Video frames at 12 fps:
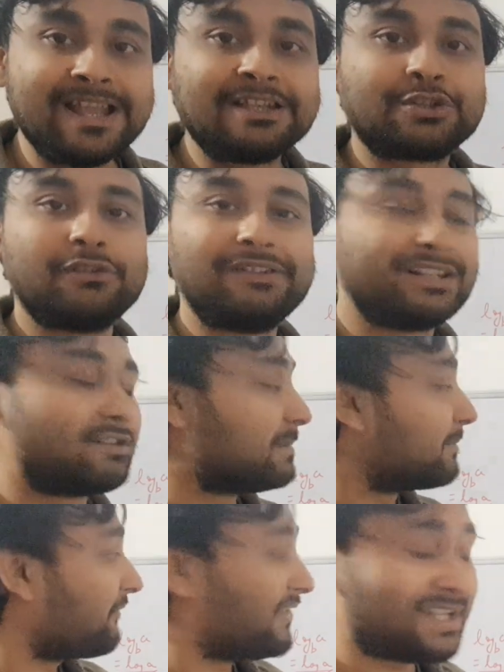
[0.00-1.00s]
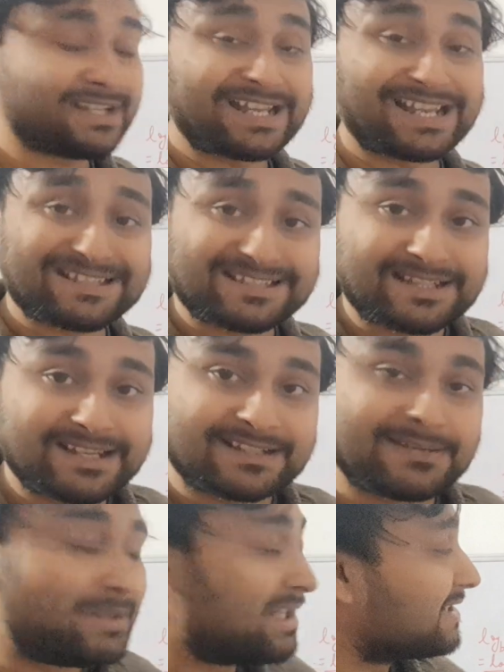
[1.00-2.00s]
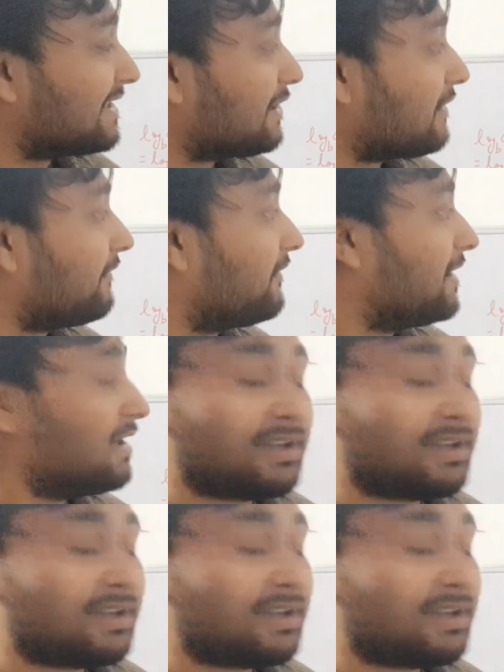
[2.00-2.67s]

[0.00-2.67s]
So we will come with the next similar set of